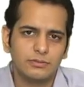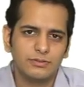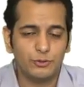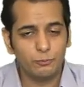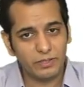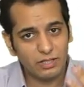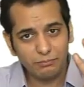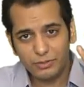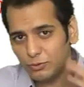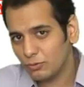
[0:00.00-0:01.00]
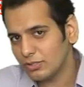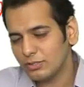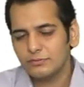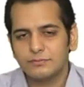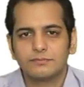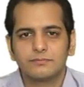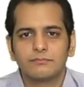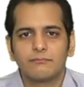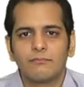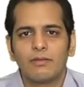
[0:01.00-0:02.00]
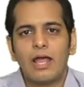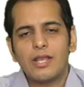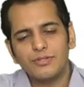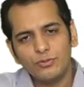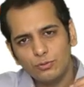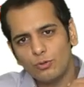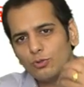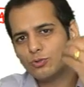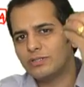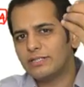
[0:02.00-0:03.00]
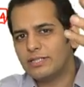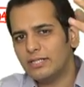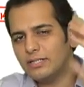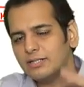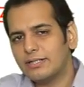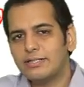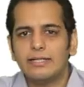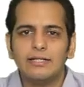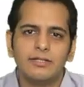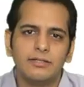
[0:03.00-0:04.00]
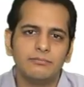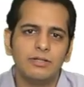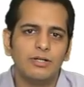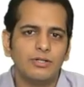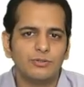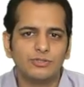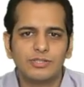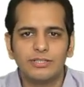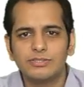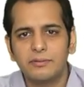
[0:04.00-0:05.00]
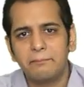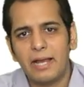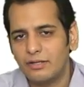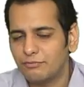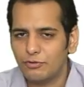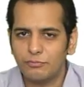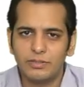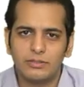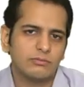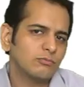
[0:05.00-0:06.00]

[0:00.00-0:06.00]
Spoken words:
you become the owner, and you go to the tailor and tell him to stitch a pant from it,